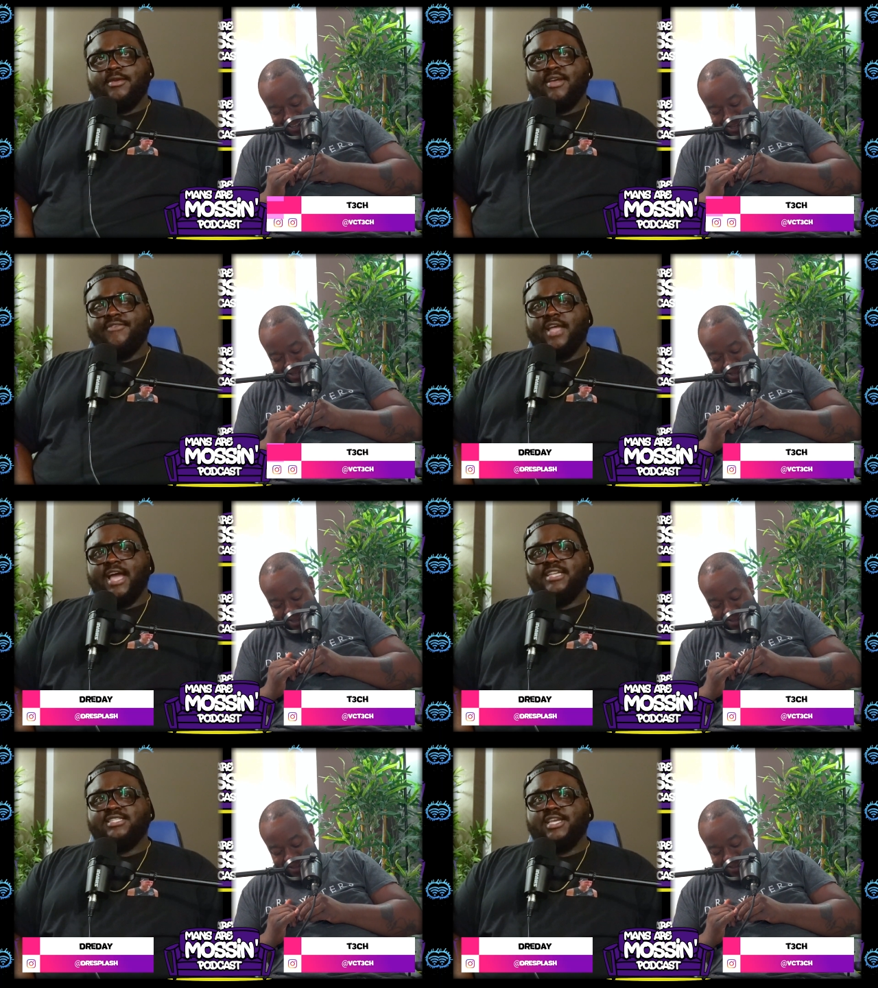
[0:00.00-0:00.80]
Speaker 1: if the
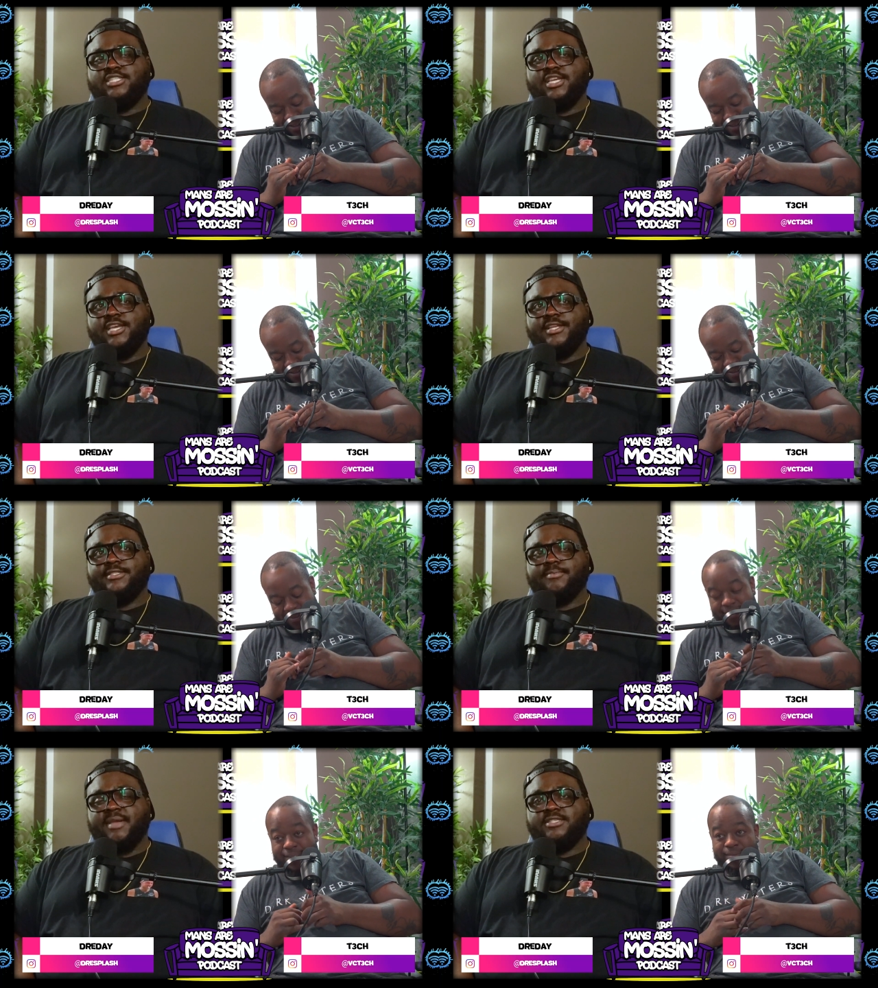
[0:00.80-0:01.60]
ice age
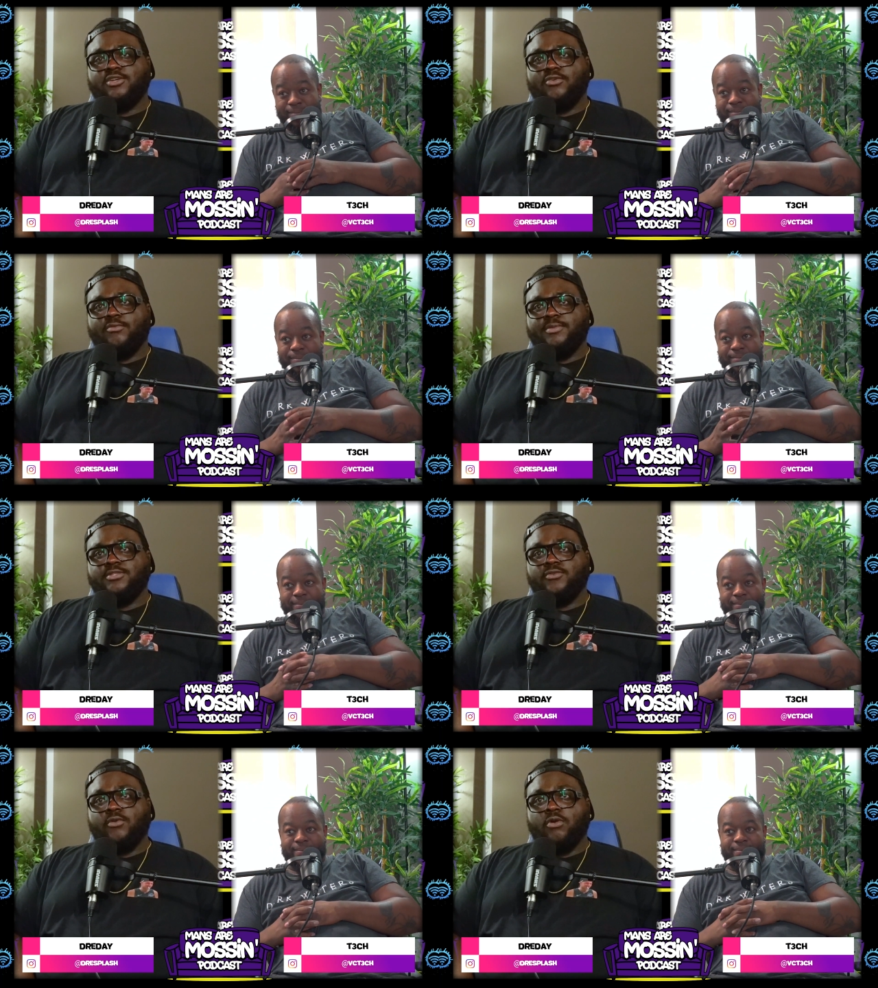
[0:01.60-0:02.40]
hits, Mexico won't be
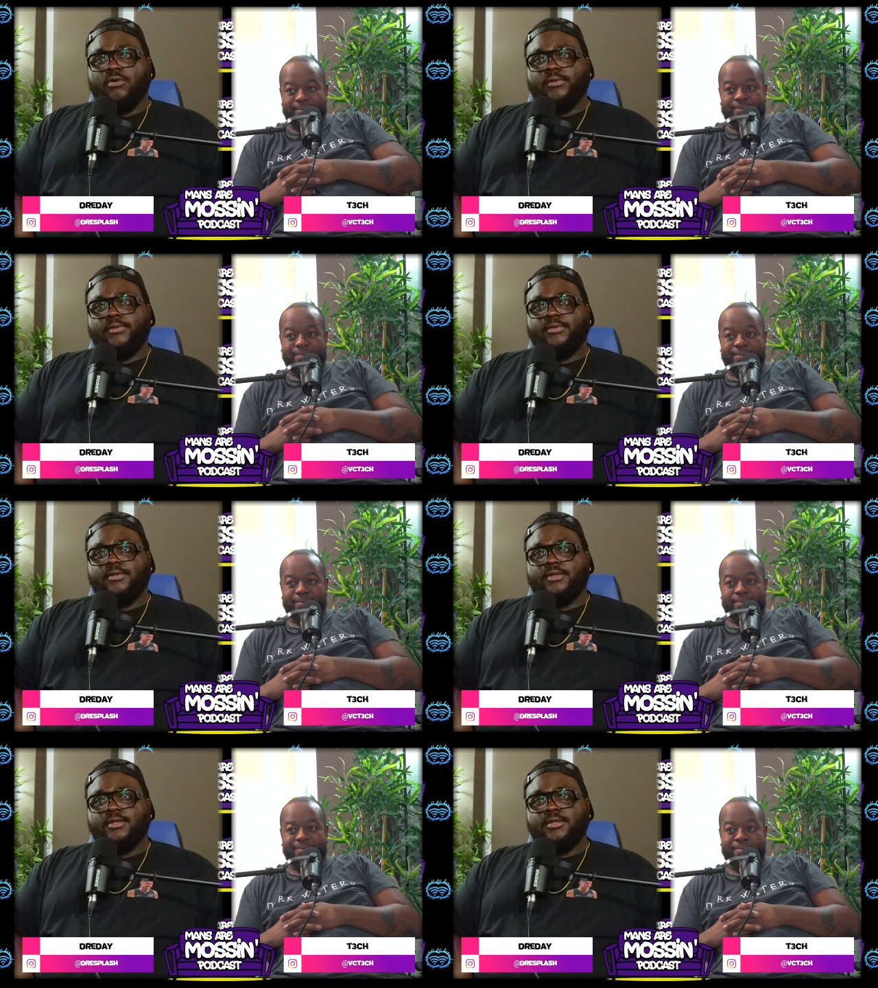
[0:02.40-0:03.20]
too cold.
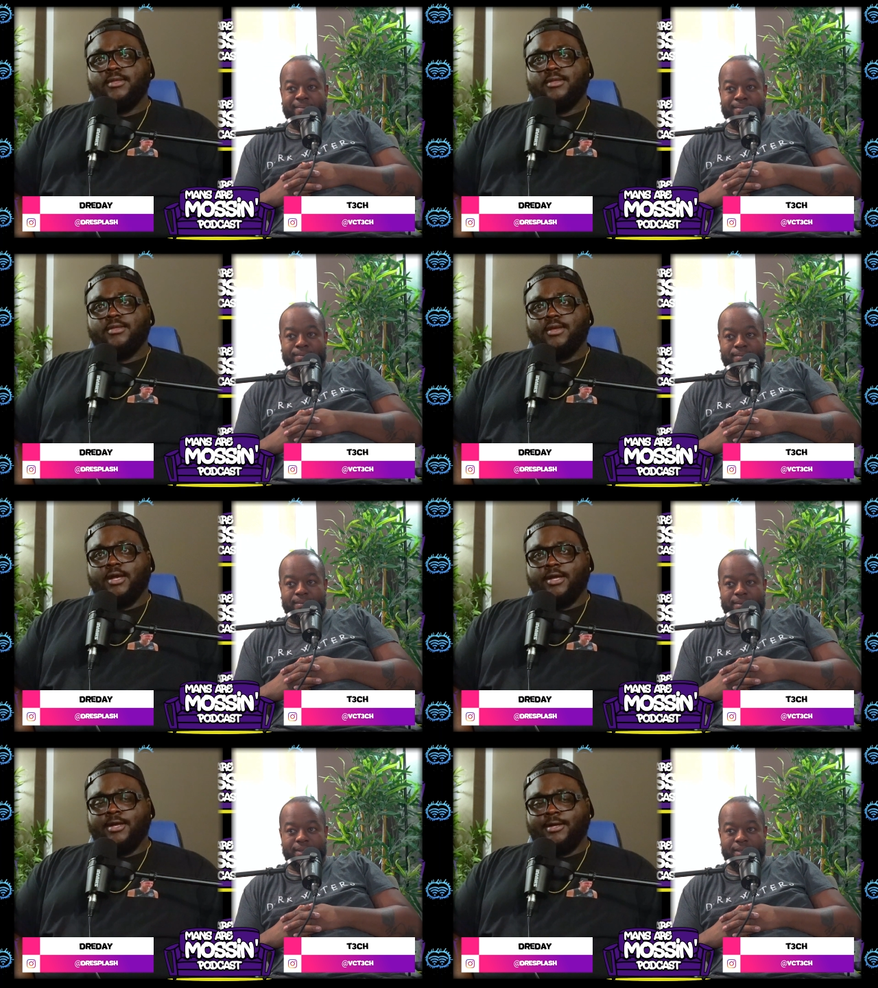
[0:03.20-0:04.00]

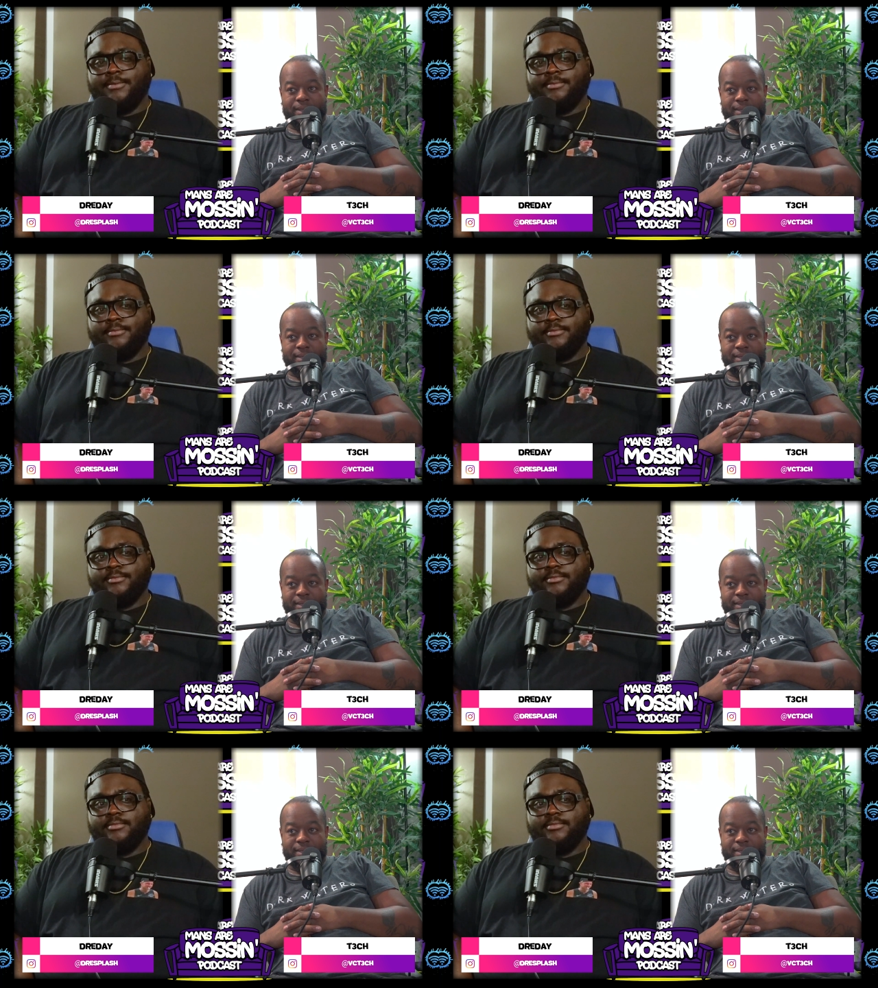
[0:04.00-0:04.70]
Um,